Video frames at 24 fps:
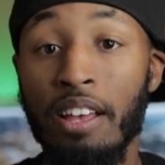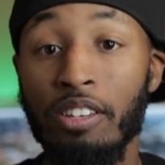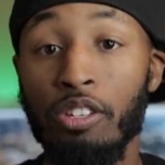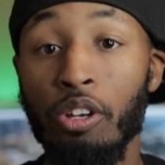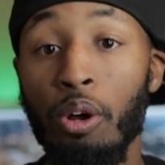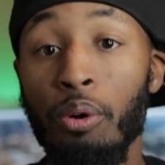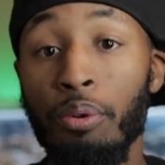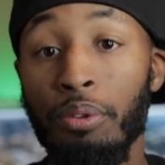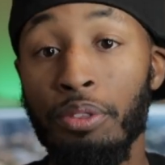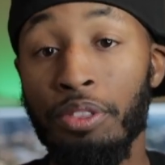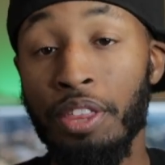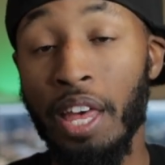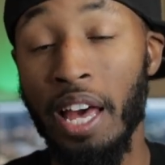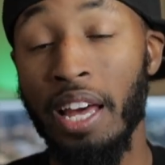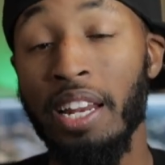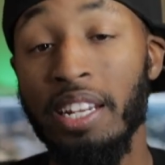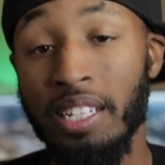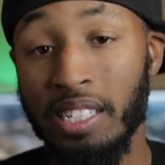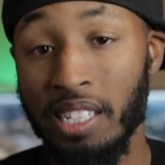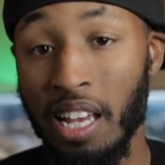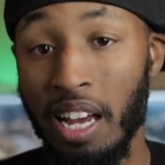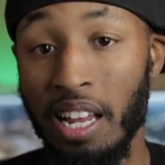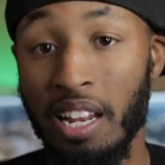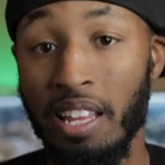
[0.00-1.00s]
So that
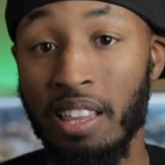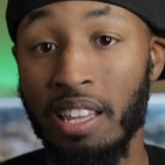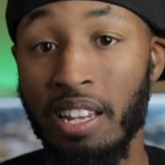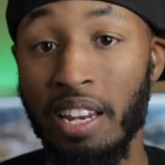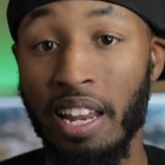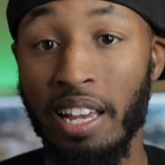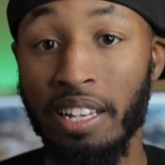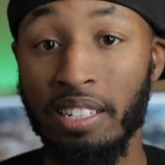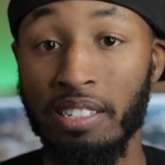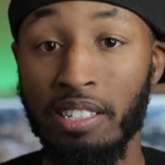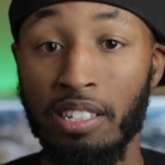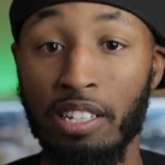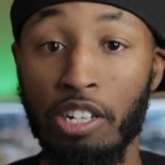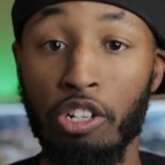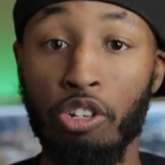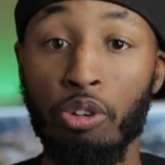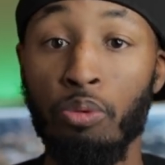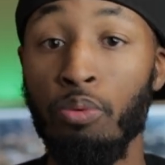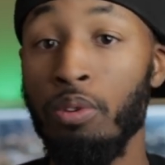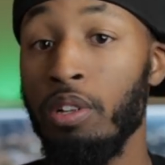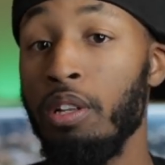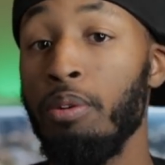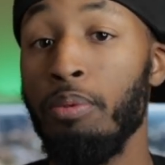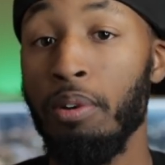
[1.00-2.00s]
is kind of the next thing that
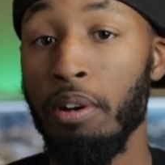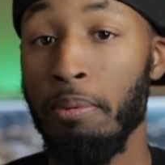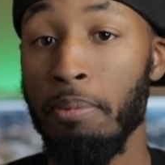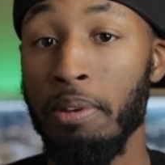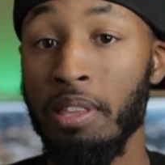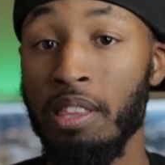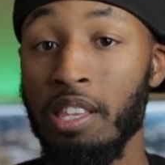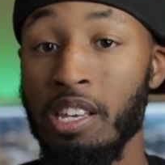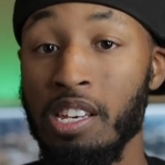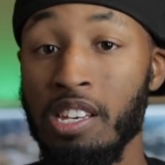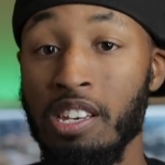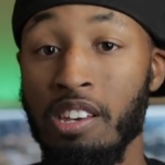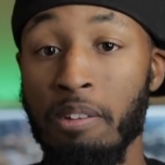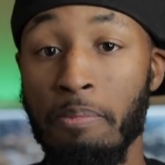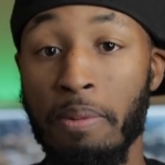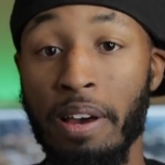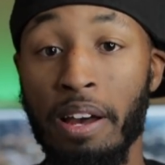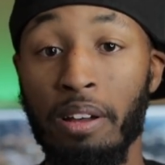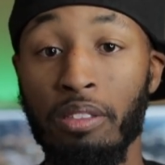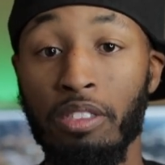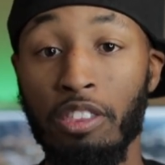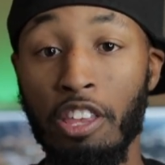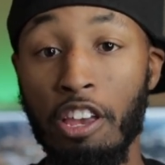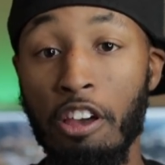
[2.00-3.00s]
you really want to be thinking about.